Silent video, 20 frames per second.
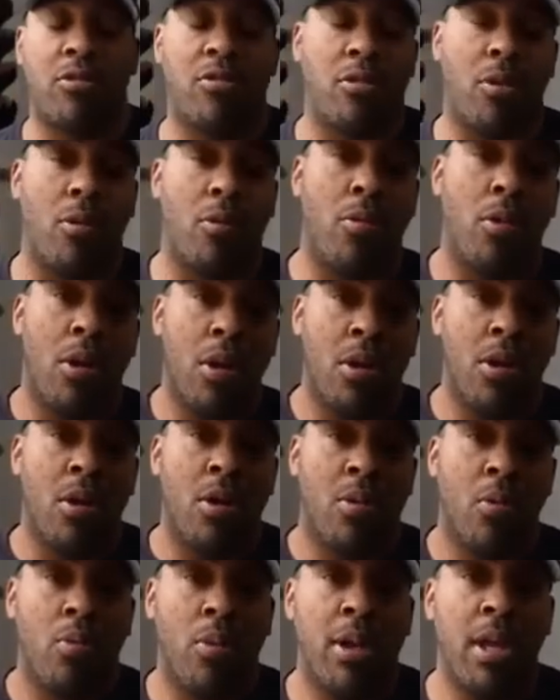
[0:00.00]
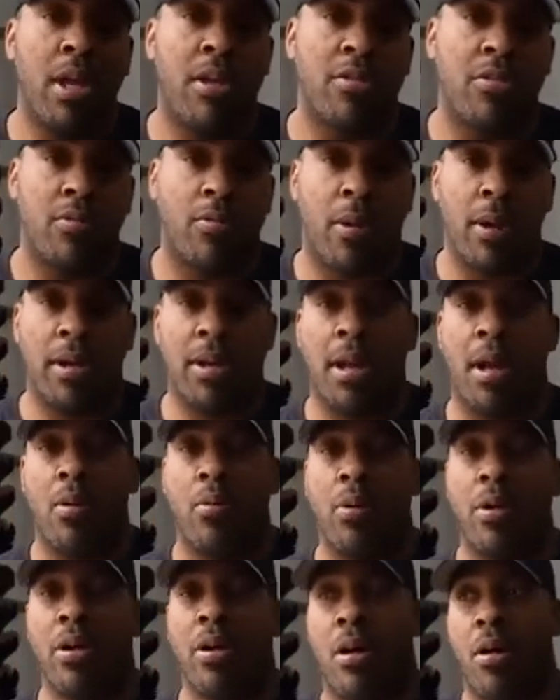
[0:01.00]
So we, as of right now,
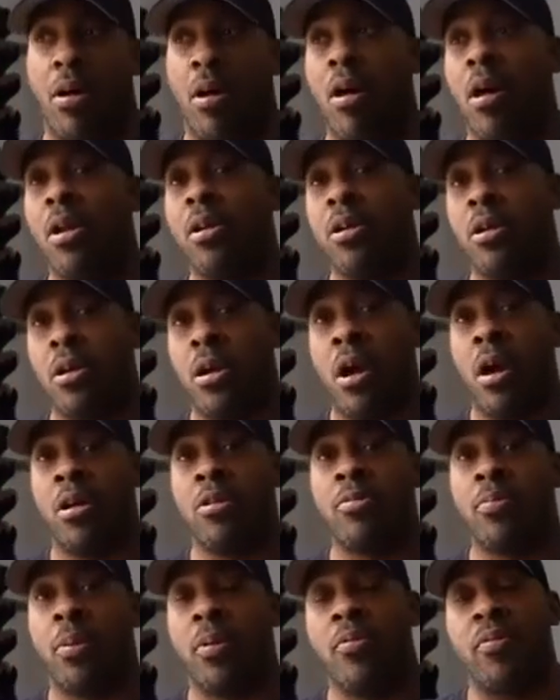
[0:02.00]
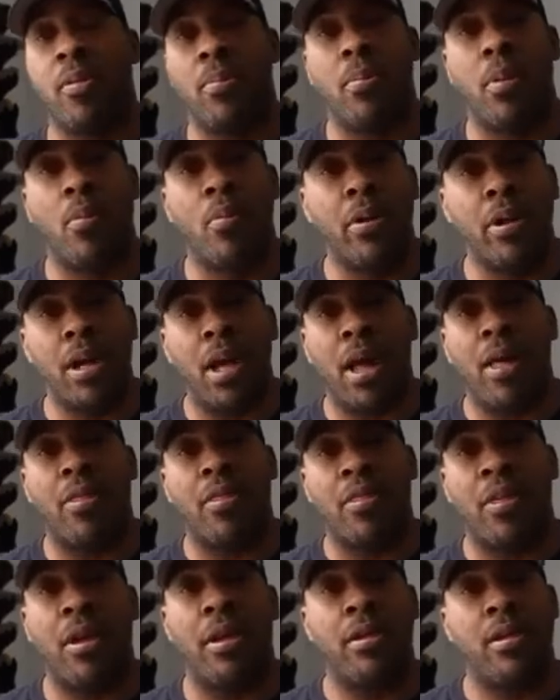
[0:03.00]
we're on the cusp of it, but we're
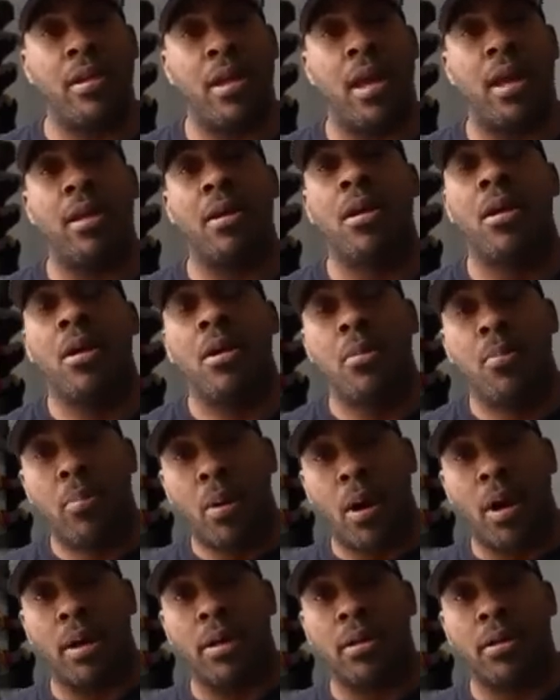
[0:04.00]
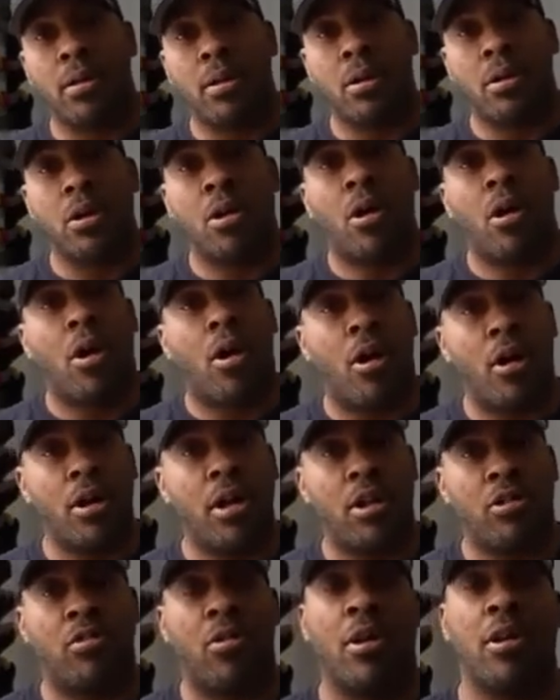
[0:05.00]
not there yet. But are
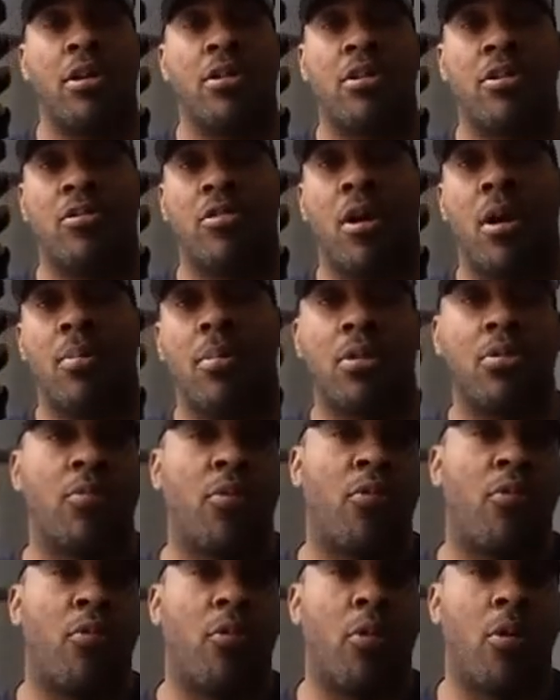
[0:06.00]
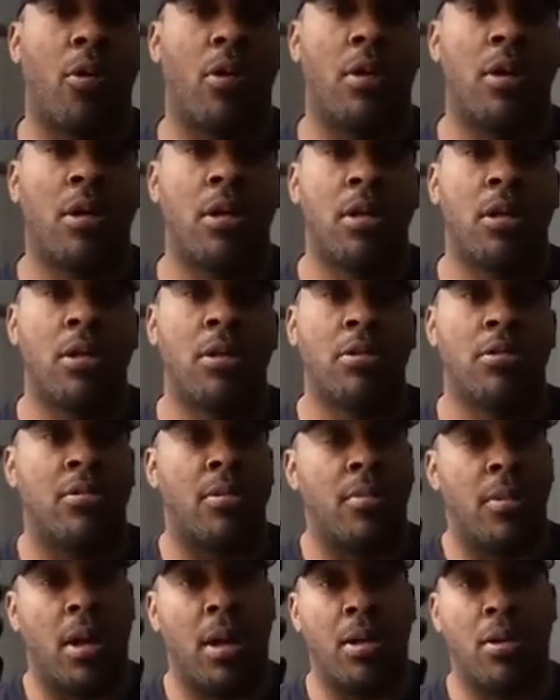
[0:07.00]
they trying to disarm us before
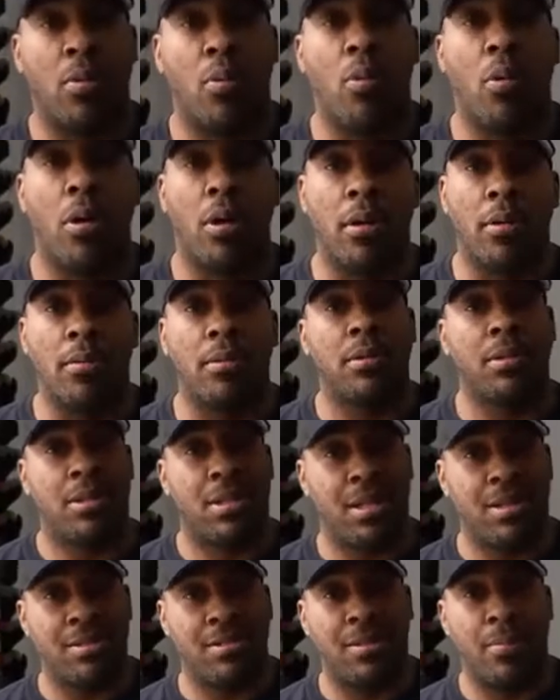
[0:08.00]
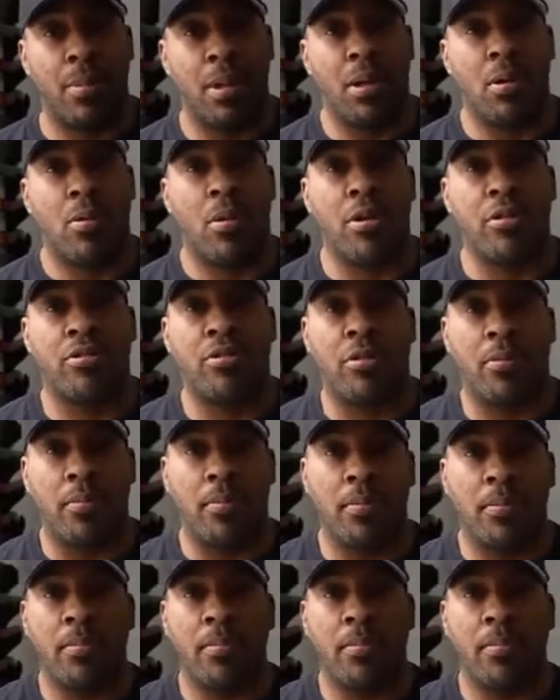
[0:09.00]
some kind of war? That's the big question.